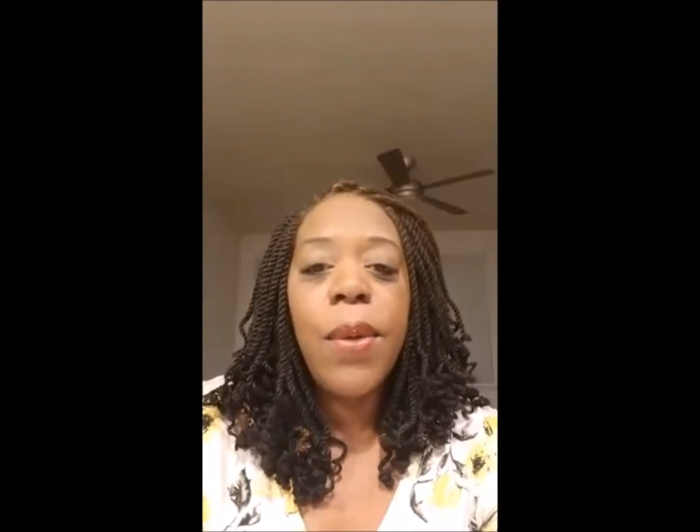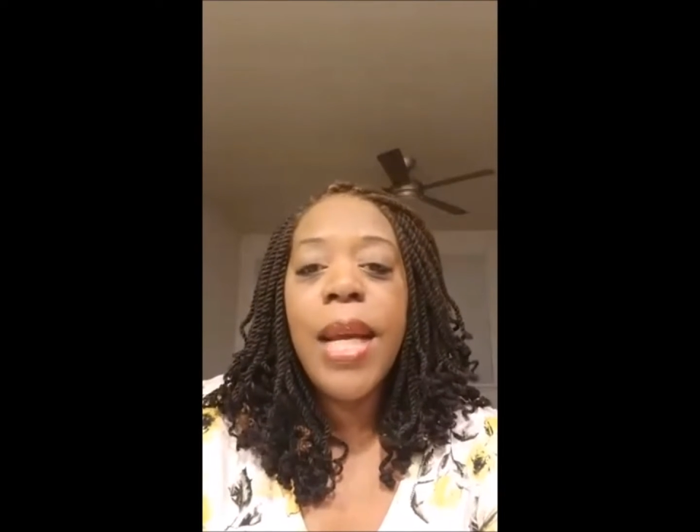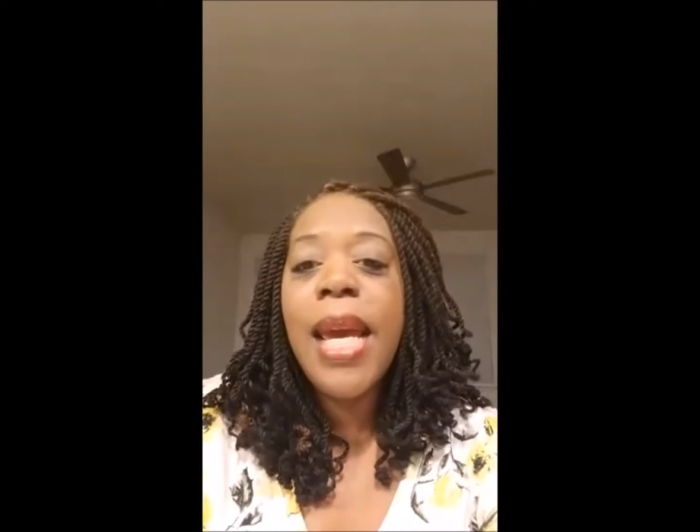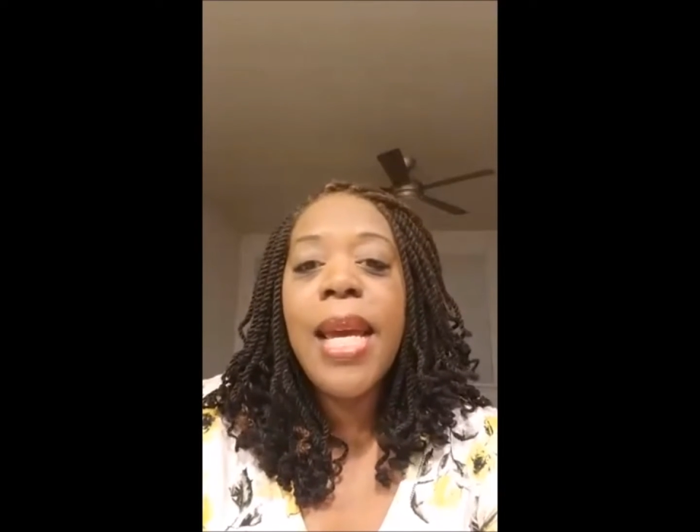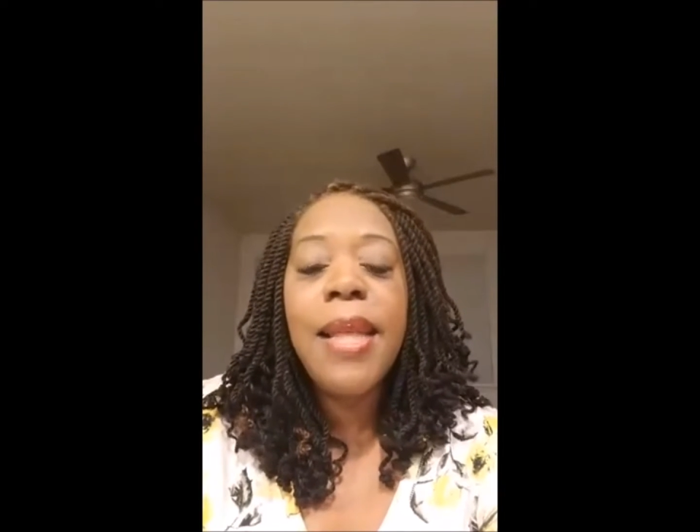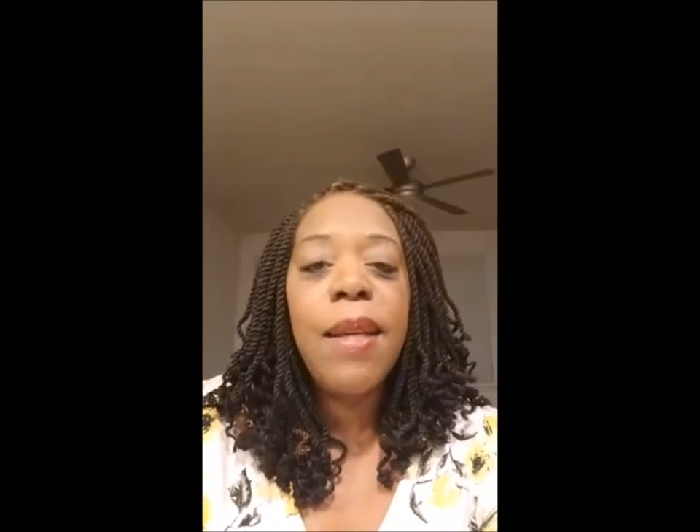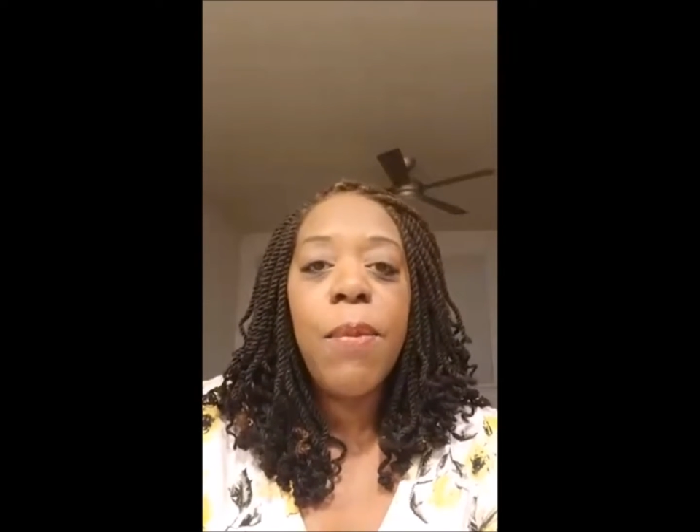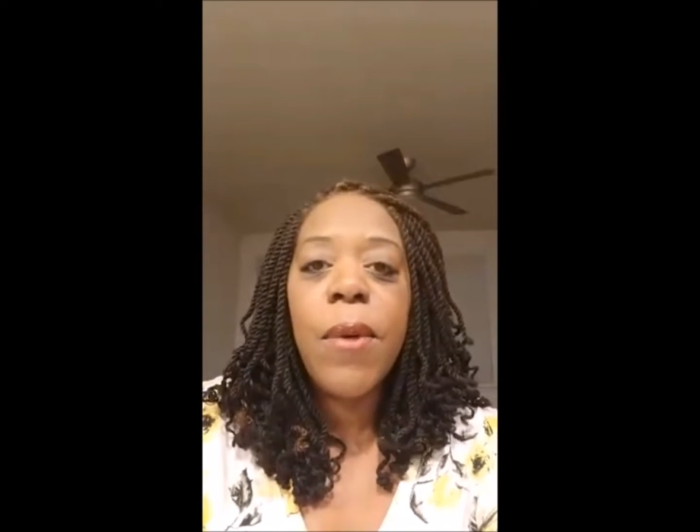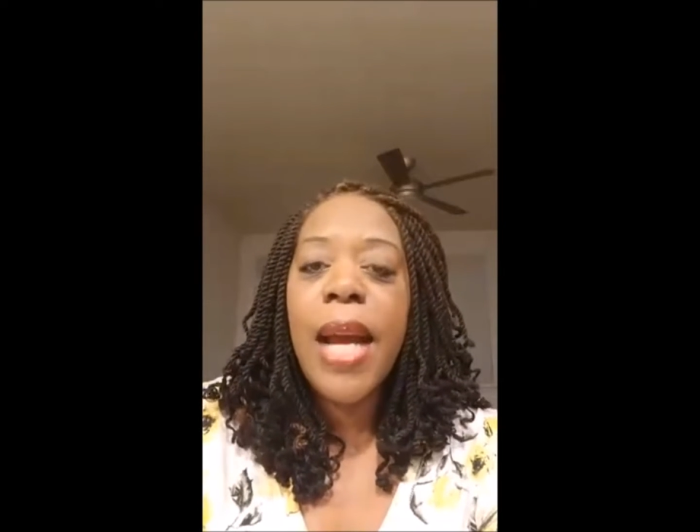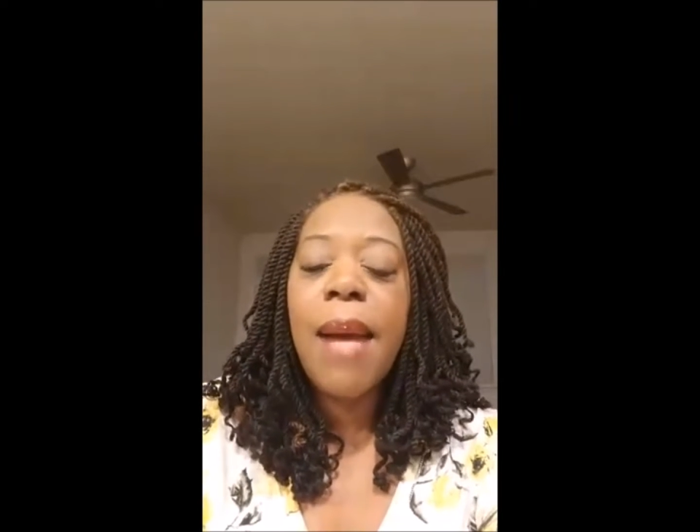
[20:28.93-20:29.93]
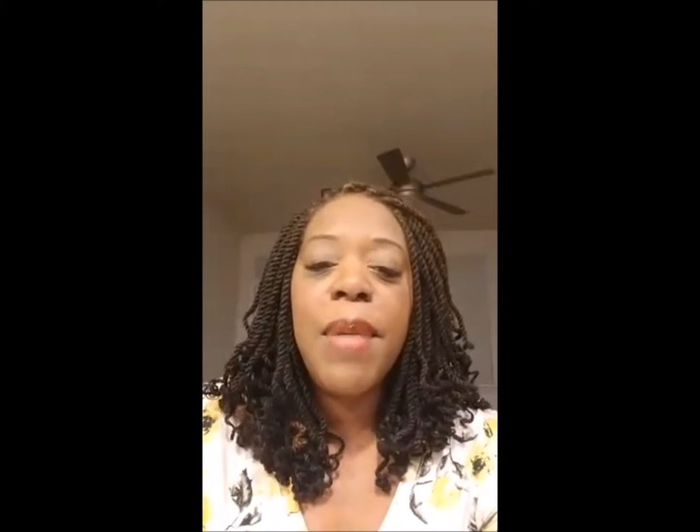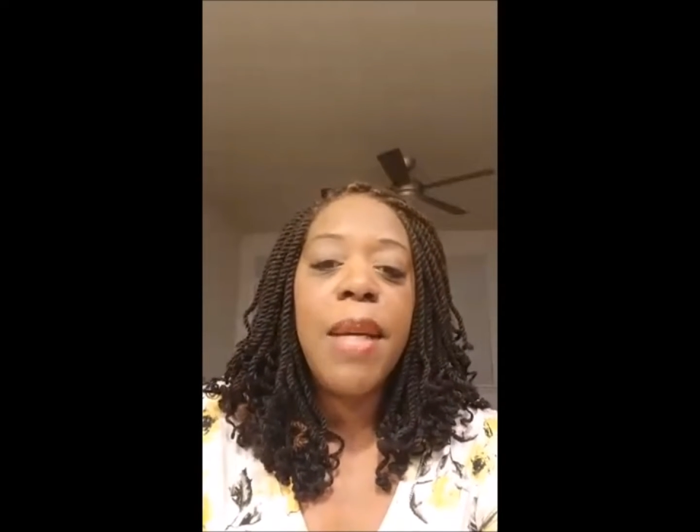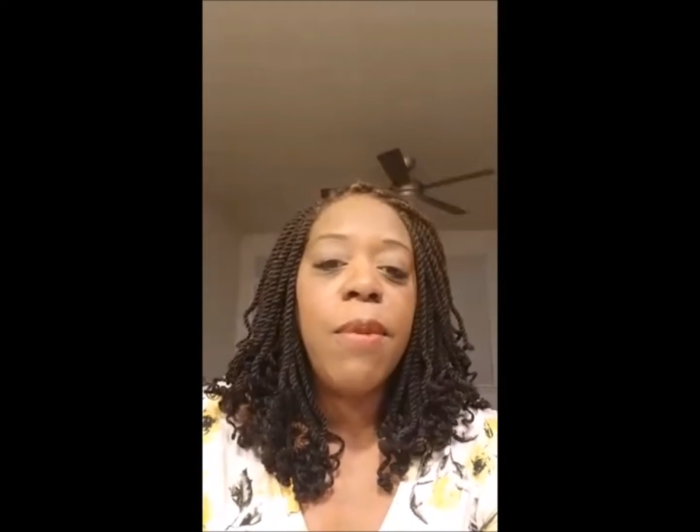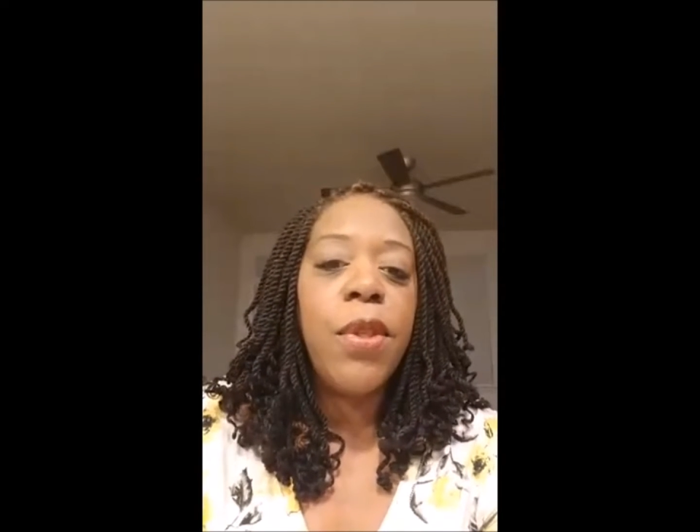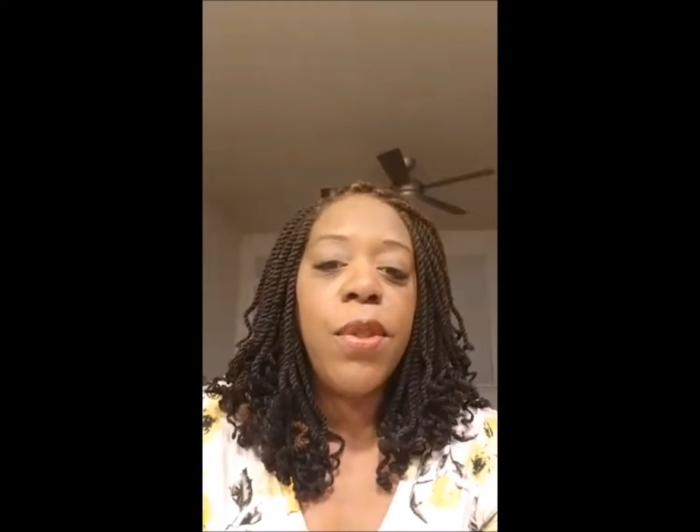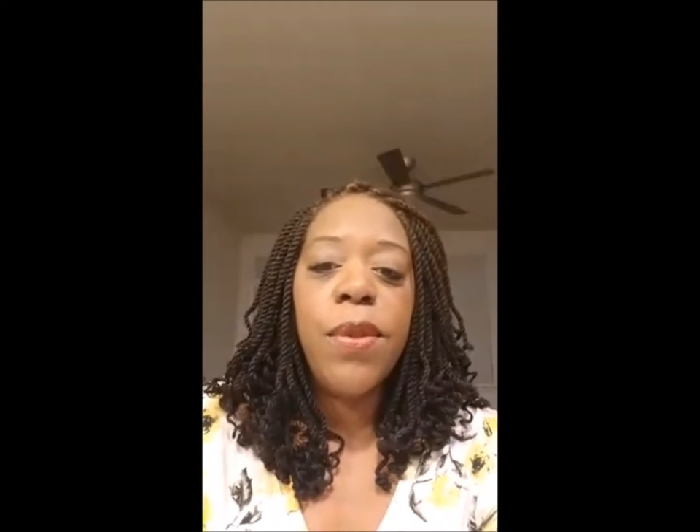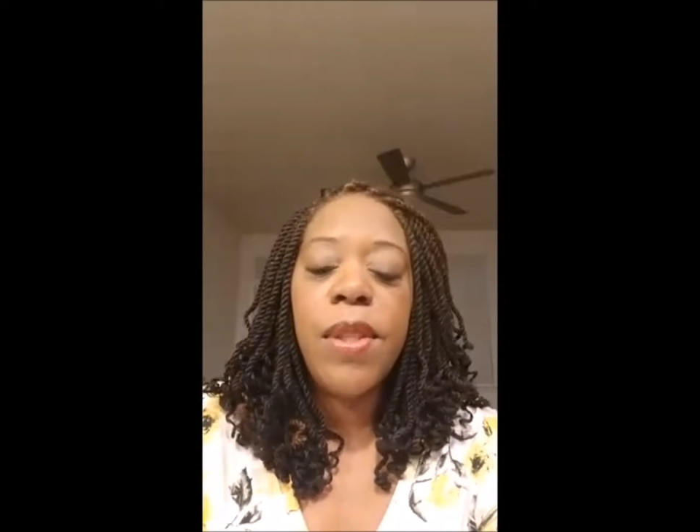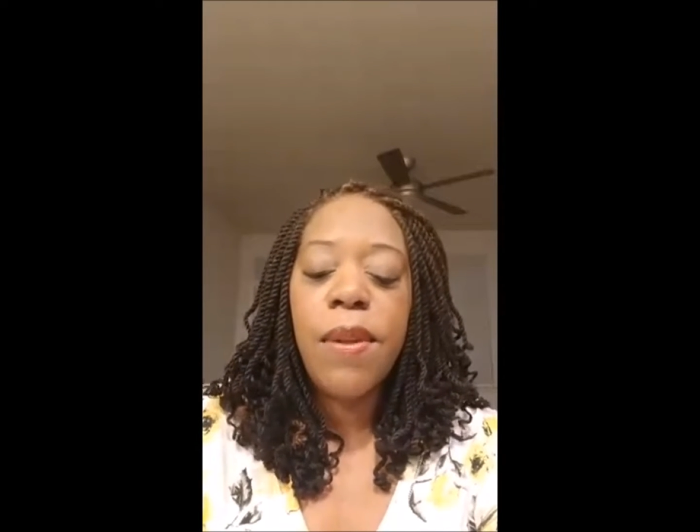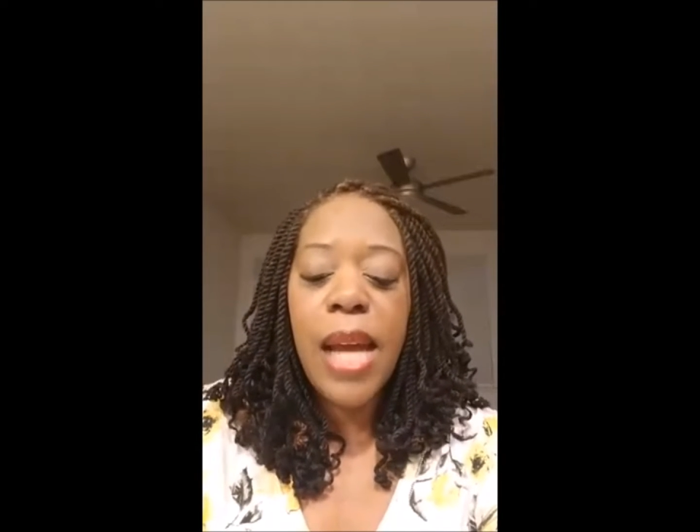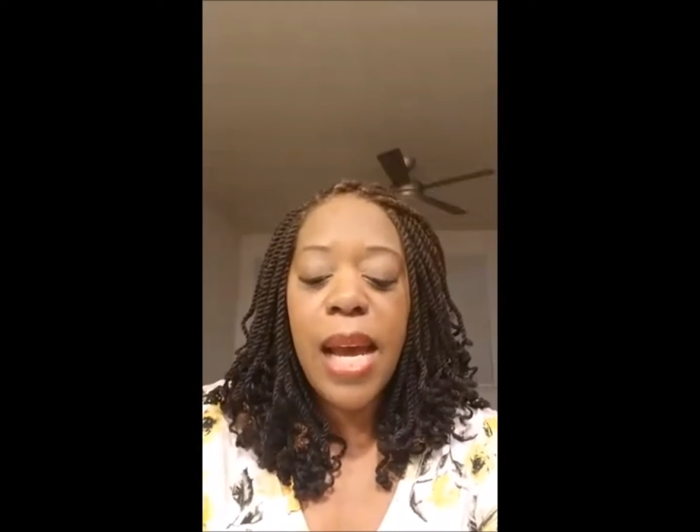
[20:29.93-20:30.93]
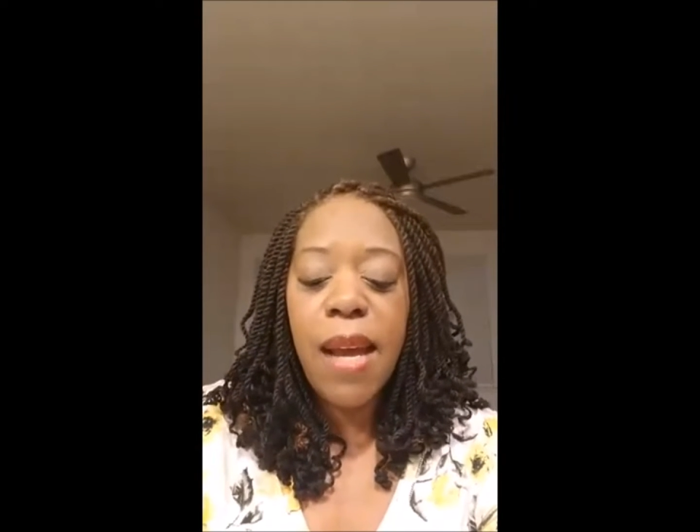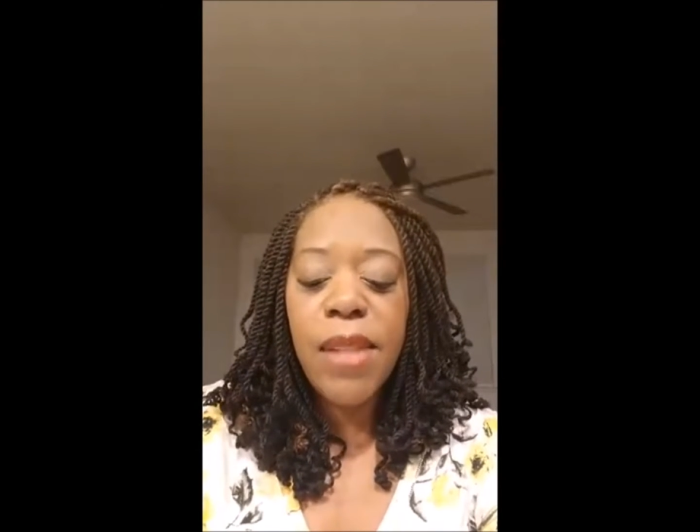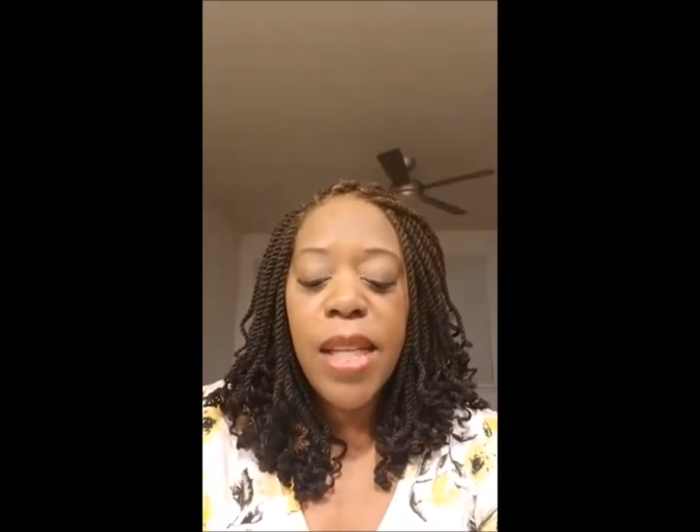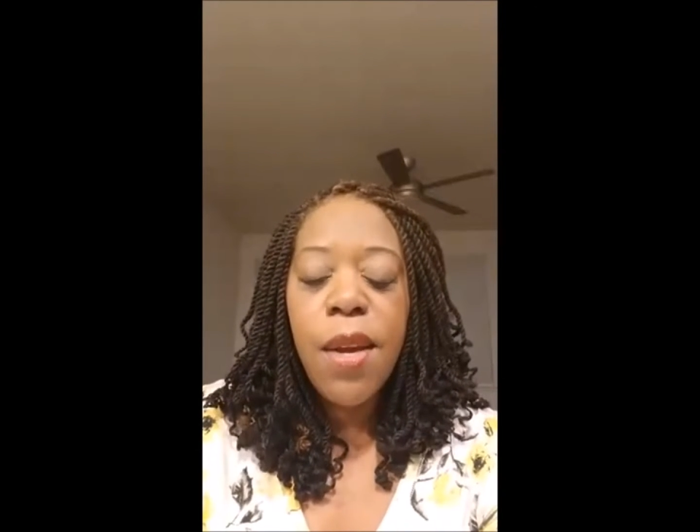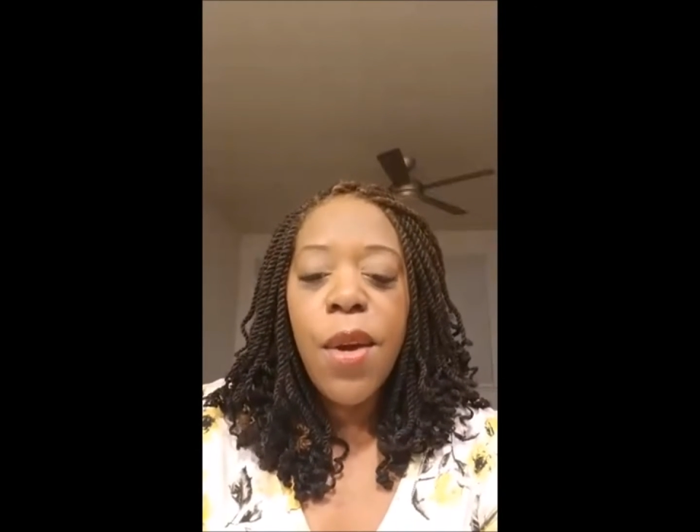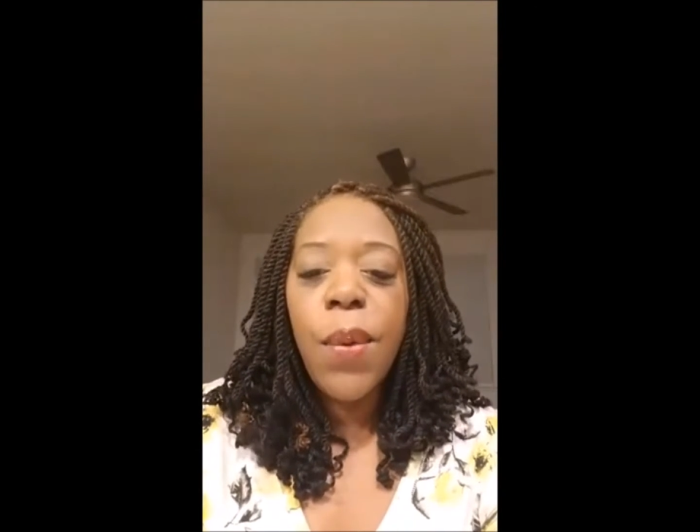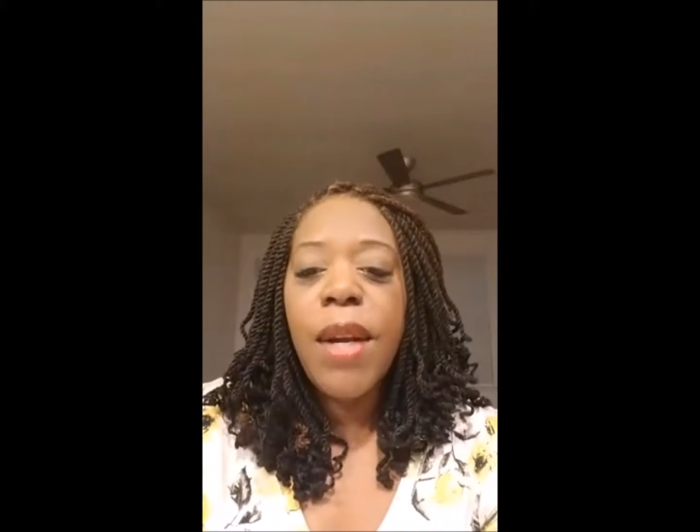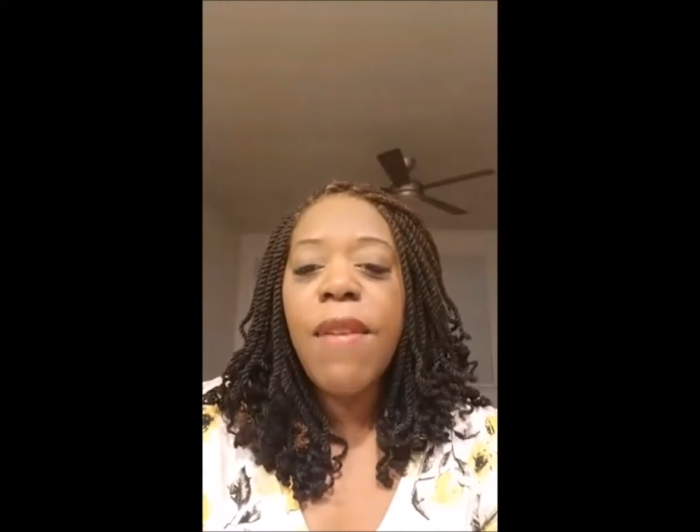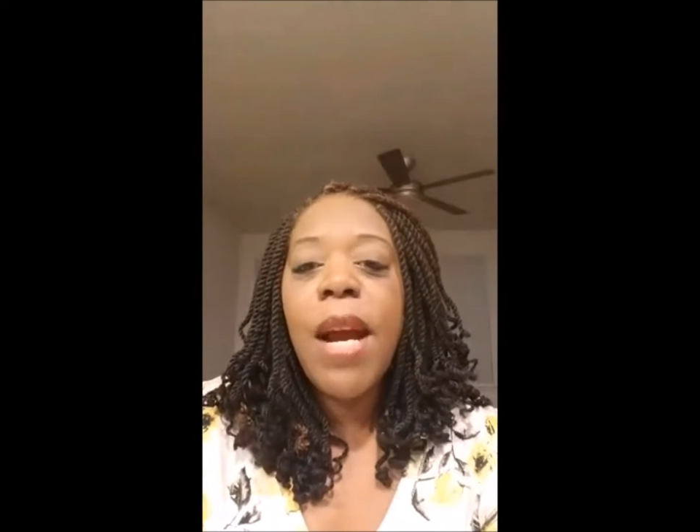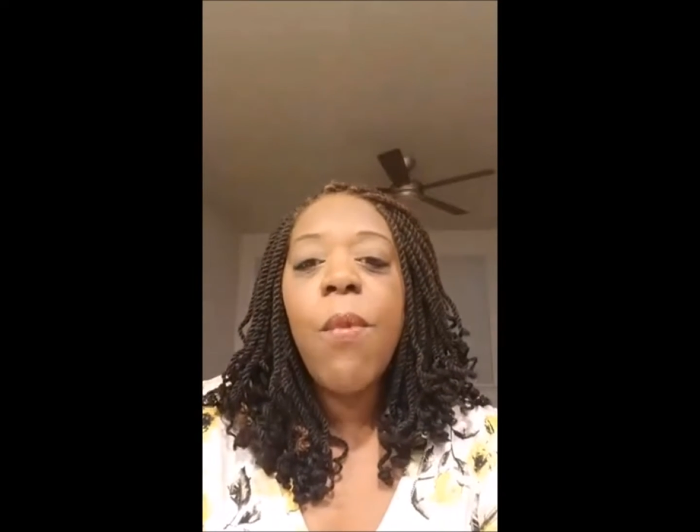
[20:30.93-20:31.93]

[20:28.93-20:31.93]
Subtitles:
going to hate them or not be able to use their lives, whatever.